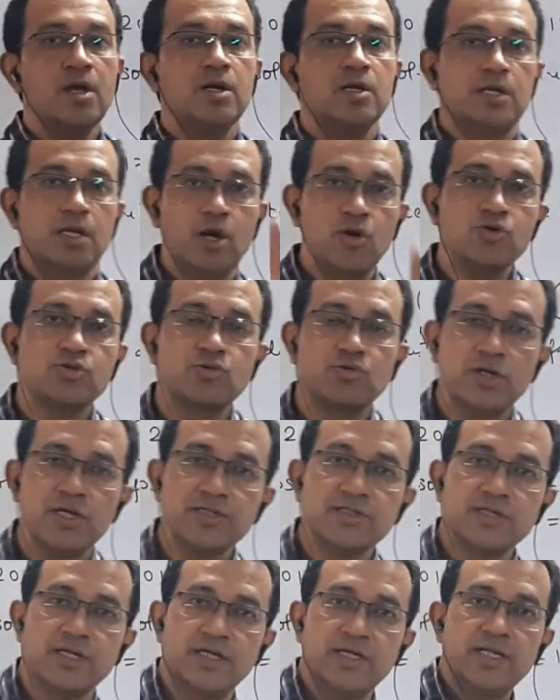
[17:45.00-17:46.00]
Now
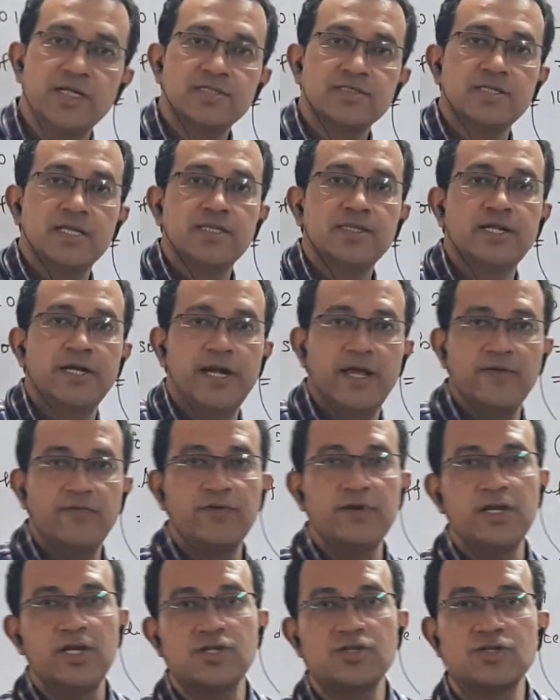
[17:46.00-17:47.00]
students, understand the
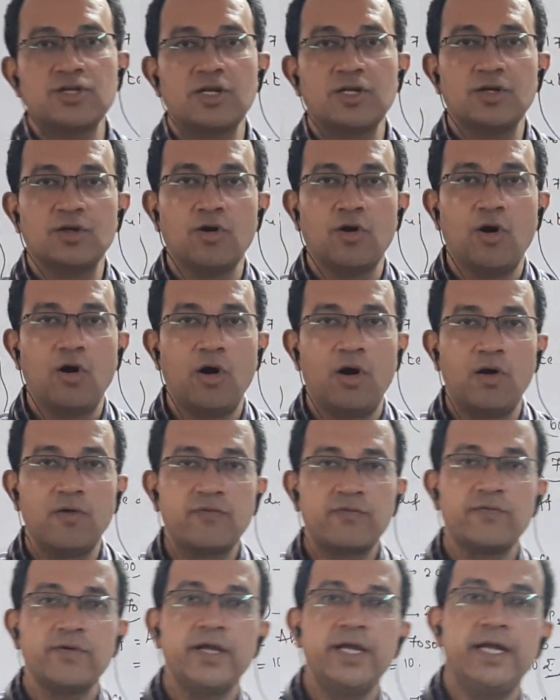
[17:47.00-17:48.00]
definition
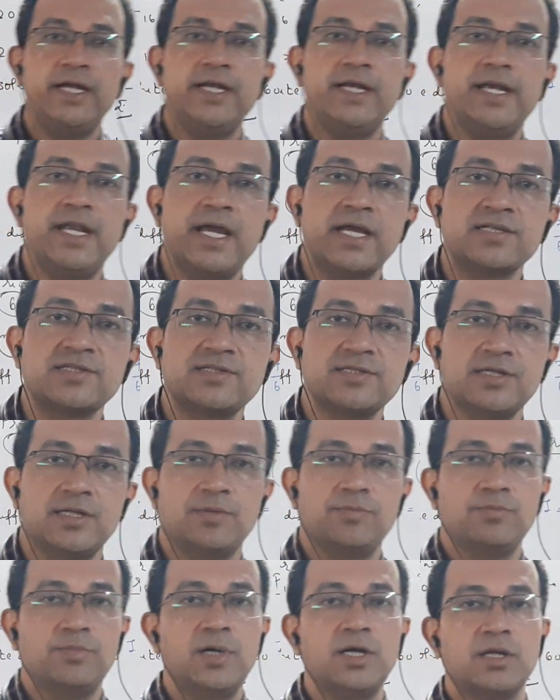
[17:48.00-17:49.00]
of index
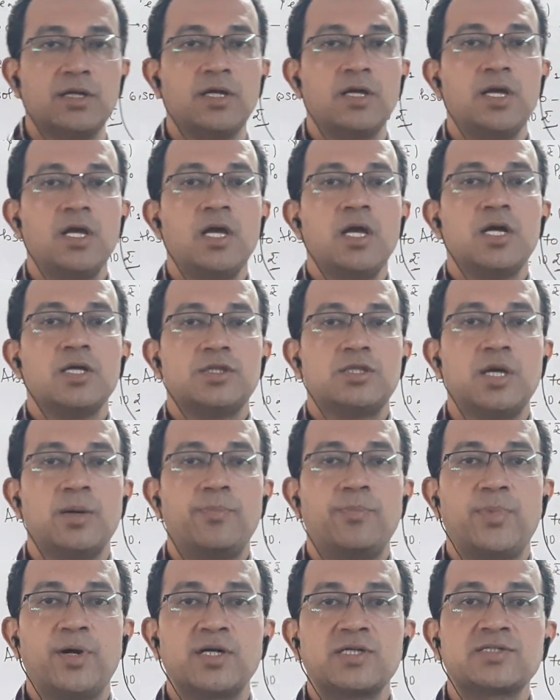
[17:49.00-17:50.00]
number. The
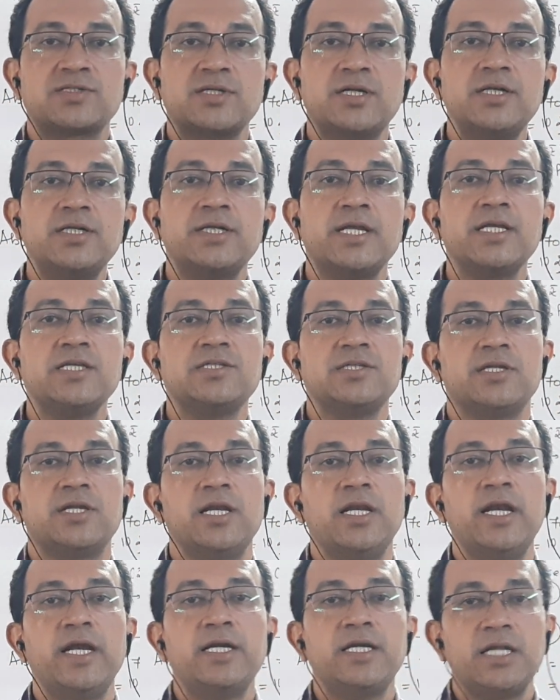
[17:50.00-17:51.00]
percentage
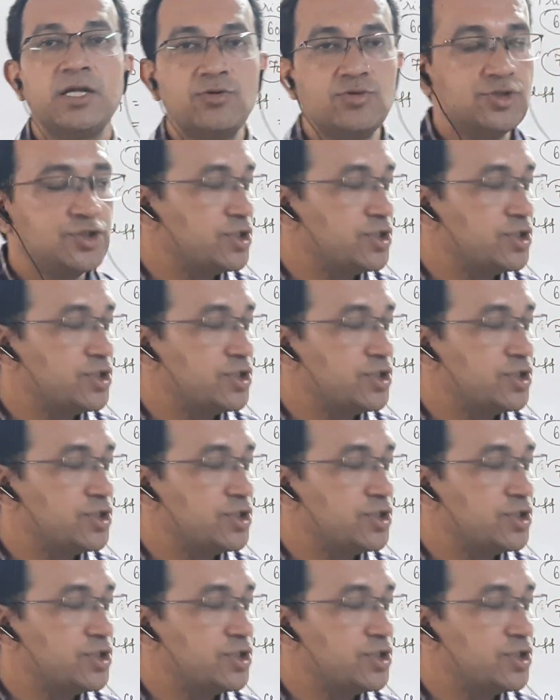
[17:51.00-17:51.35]
relative